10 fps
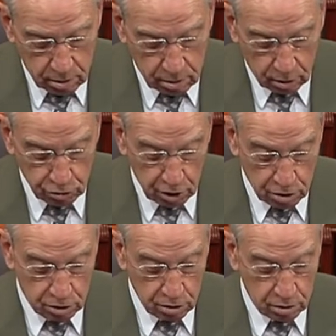Now,
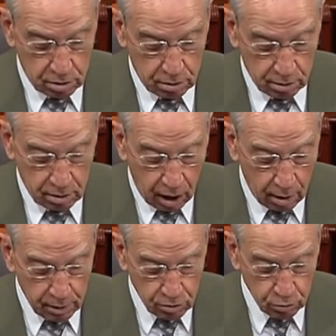Justice
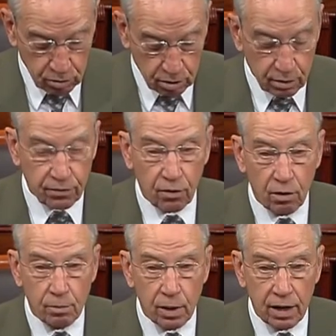Thomas was
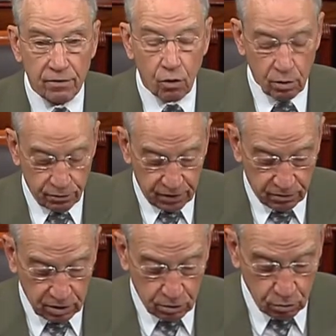confirmed by a vote of
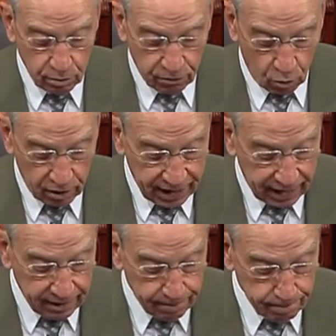52 to
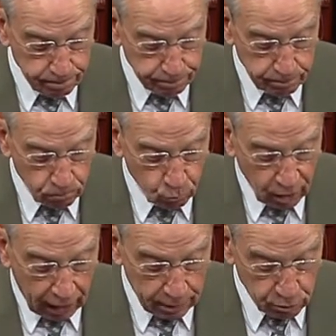48.
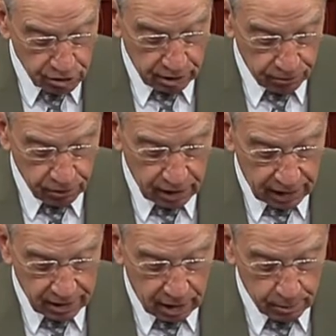I was here for
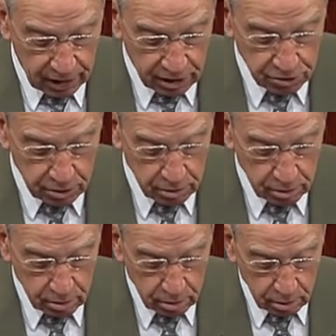that nomination.
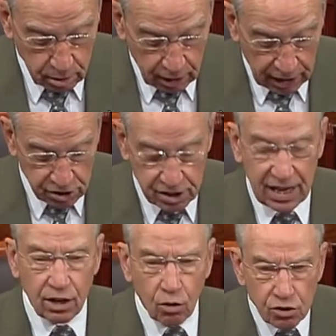A
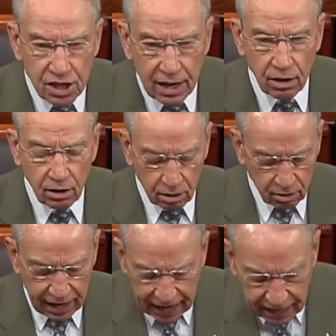single senator,
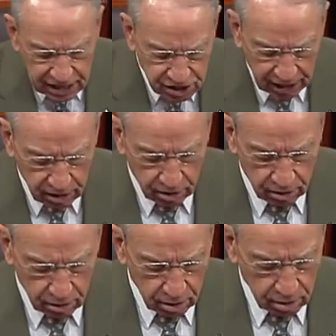any
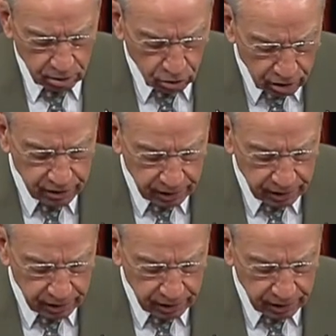senator, could have